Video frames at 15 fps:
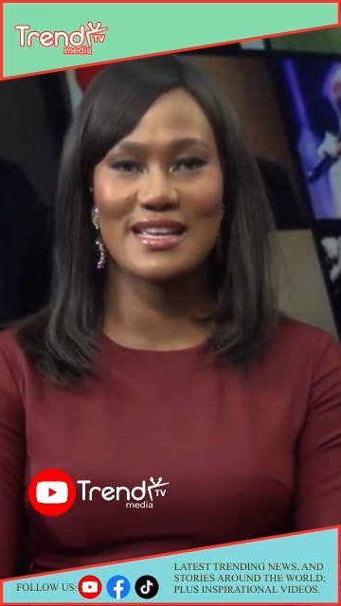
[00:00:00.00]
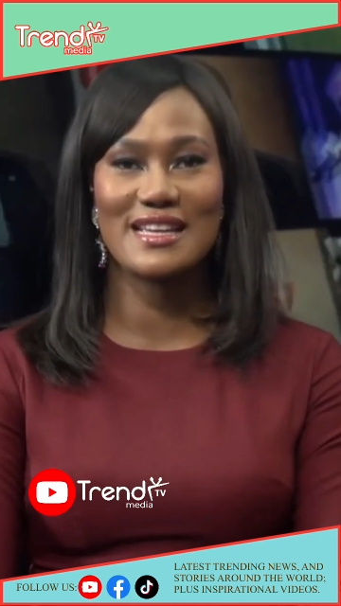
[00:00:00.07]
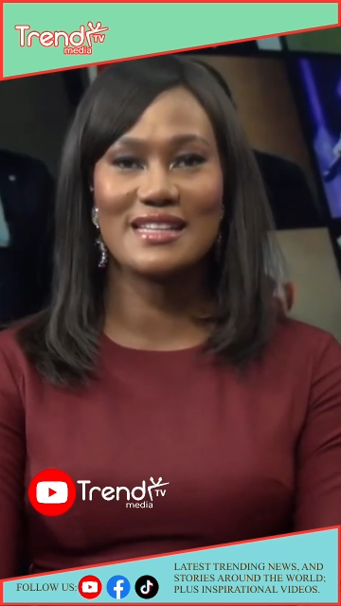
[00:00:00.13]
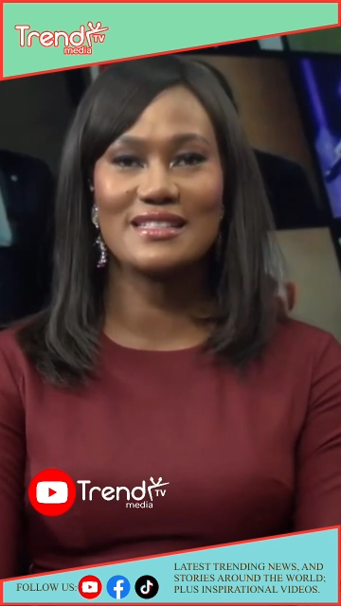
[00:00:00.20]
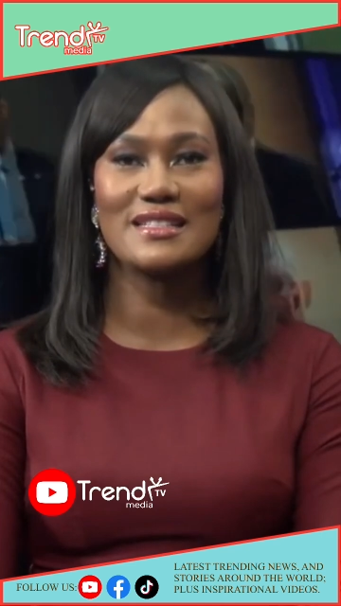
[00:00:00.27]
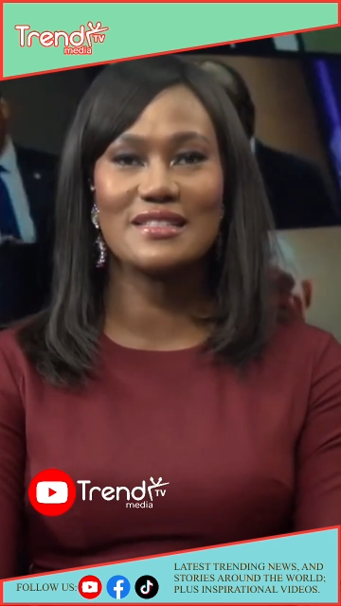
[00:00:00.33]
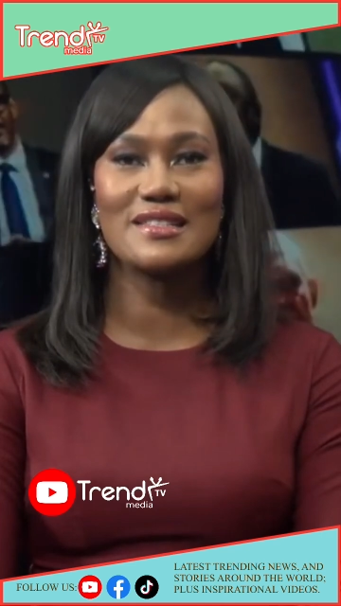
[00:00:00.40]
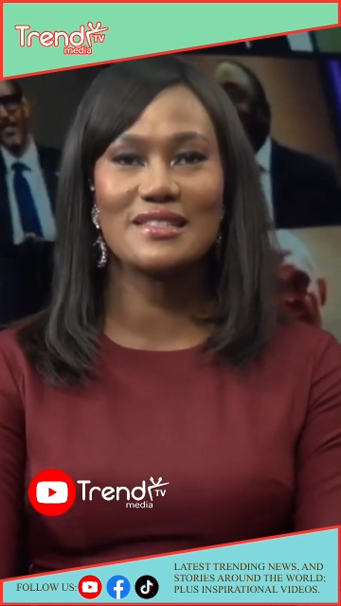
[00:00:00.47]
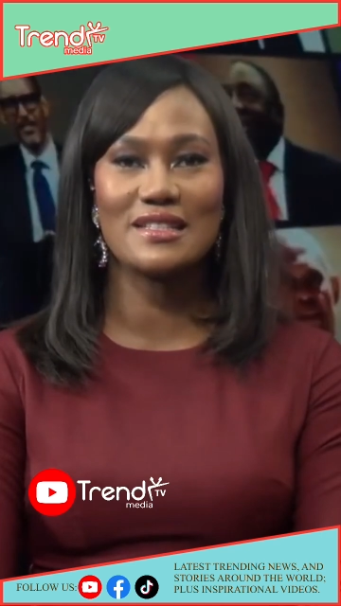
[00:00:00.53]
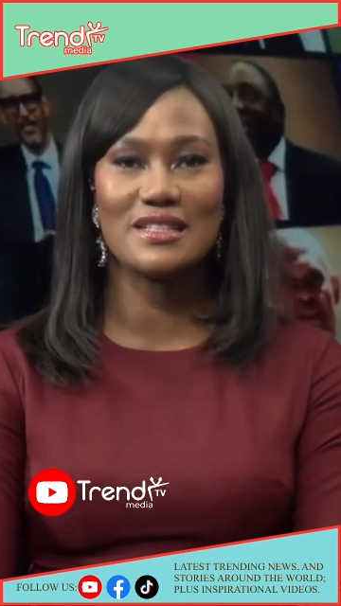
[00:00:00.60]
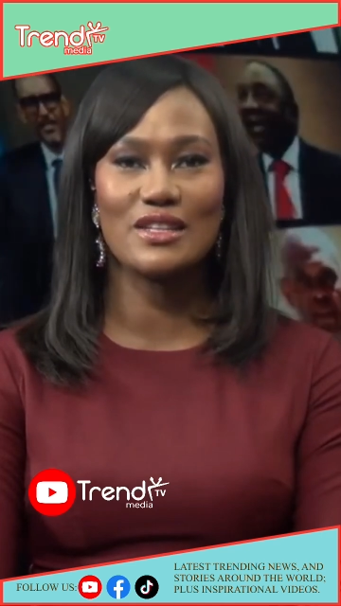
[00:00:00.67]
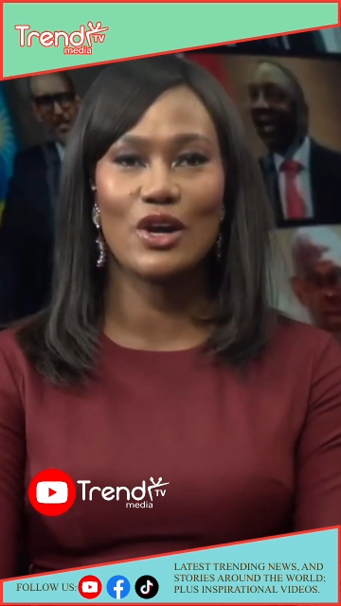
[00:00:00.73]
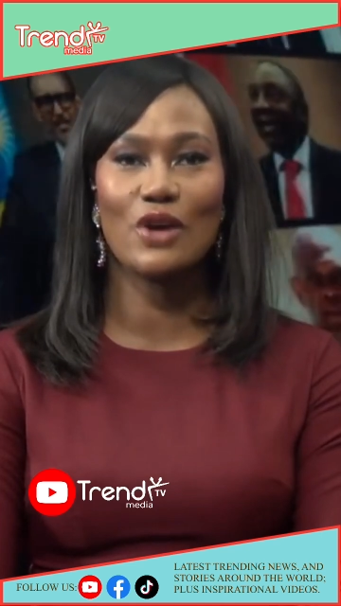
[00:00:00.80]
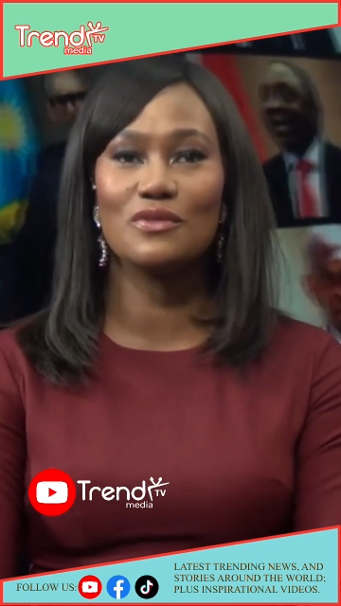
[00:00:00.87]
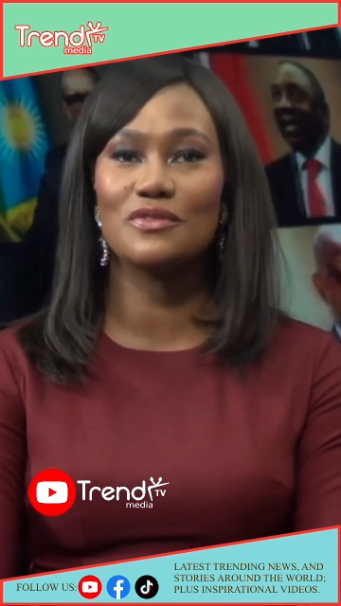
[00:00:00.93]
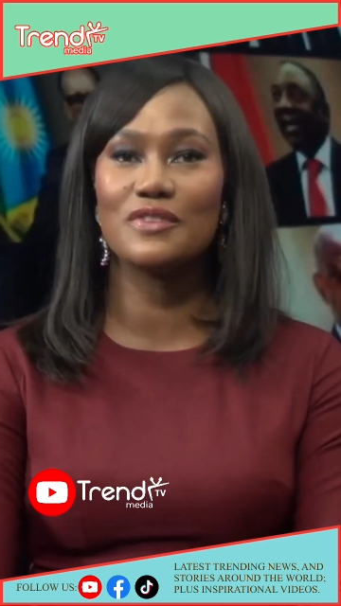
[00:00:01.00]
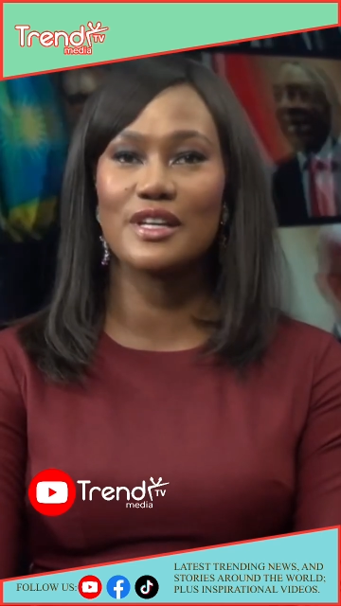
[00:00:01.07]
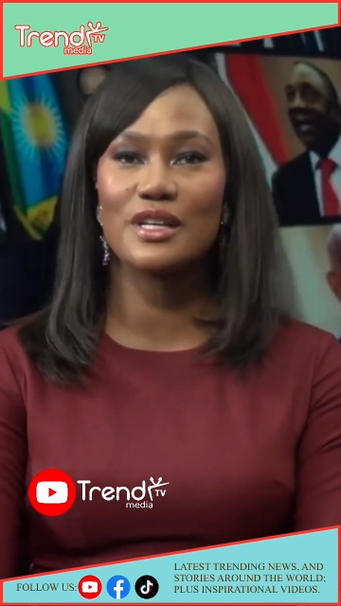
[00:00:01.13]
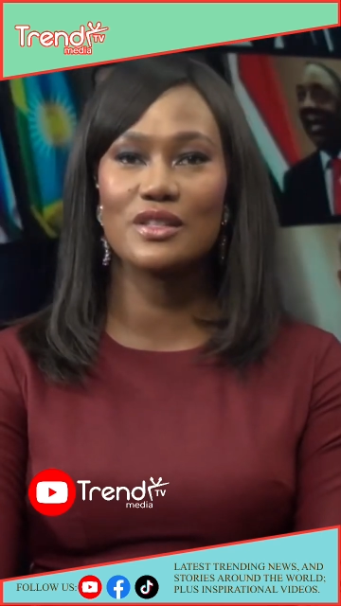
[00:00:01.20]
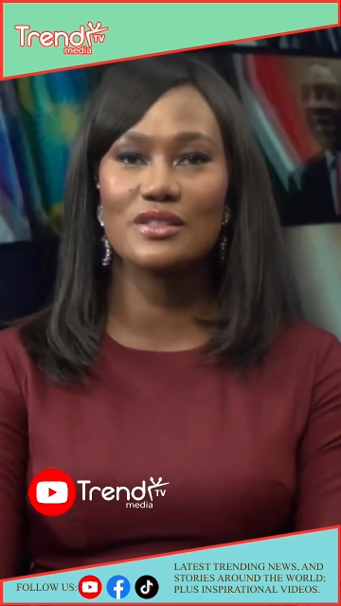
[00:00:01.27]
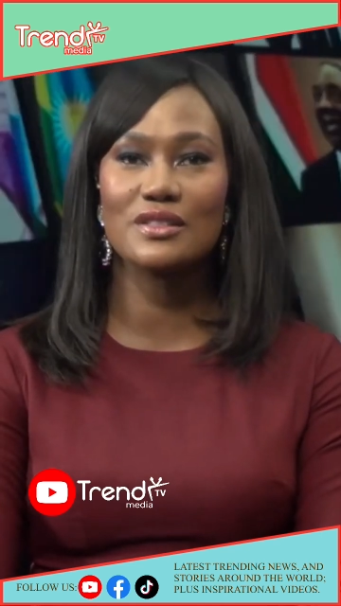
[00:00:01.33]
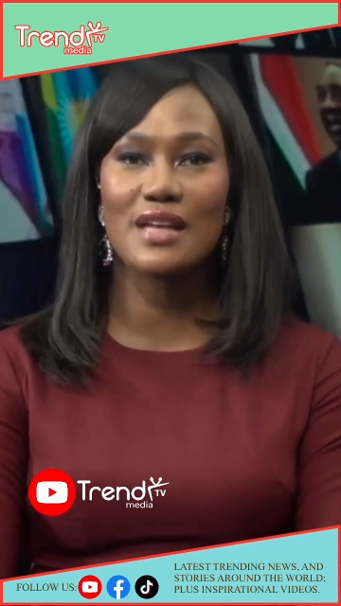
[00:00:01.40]
ADC,
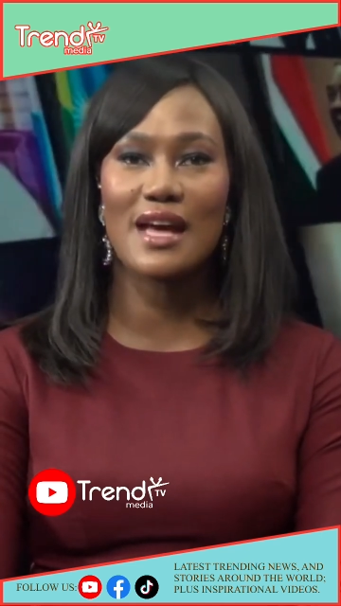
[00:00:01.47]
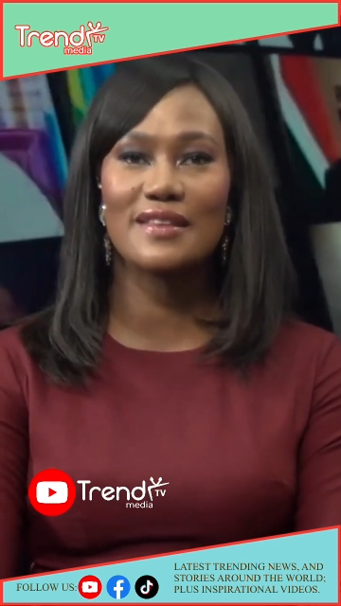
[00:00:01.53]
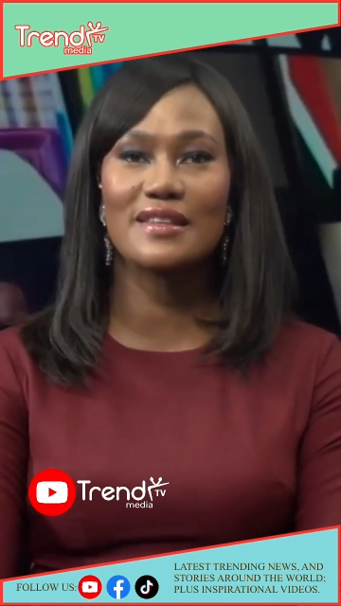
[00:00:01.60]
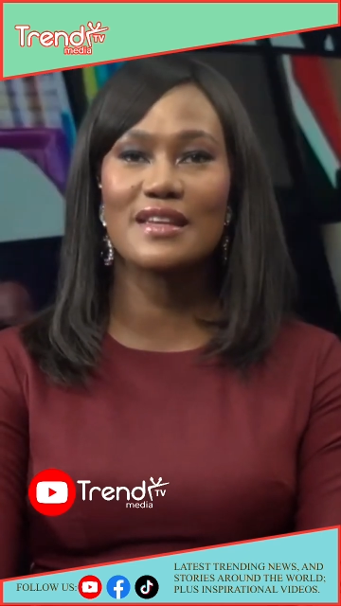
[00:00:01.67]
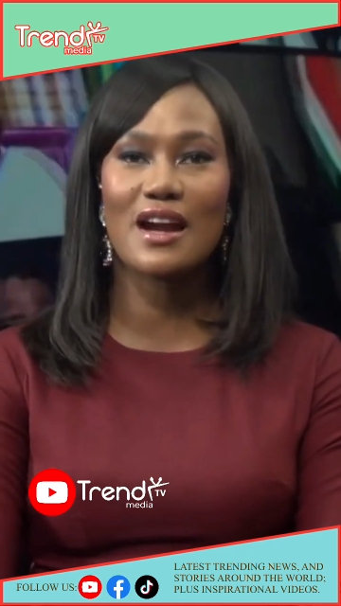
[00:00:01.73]
unveiled at the